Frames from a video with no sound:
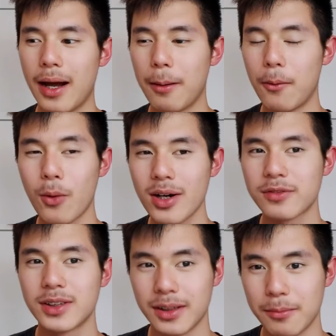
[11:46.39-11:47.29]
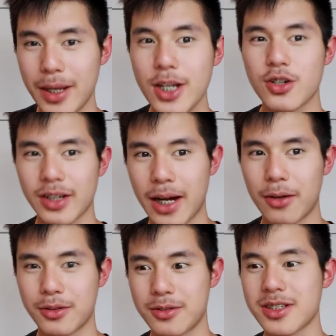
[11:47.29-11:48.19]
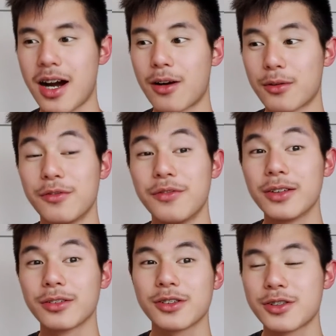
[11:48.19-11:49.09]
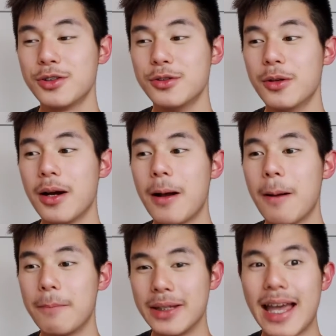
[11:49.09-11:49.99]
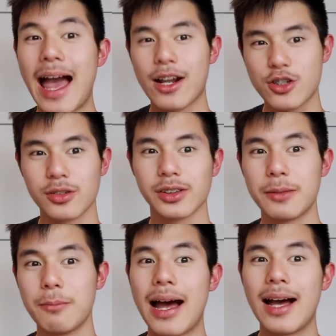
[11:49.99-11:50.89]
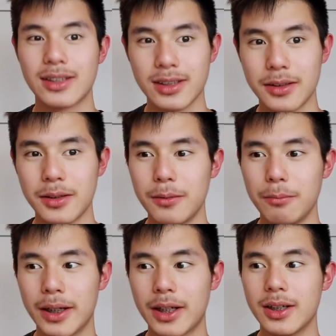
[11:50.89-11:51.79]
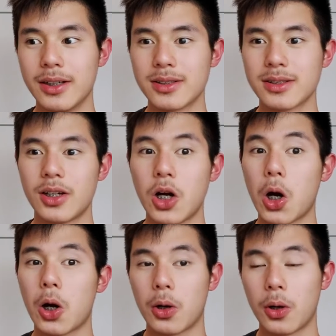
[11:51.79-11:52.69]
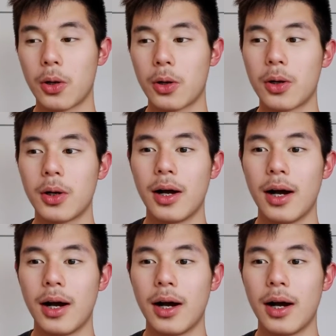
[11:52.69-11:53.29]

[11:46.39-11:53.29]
one of the major characters are revealed to be actually Maggie, because her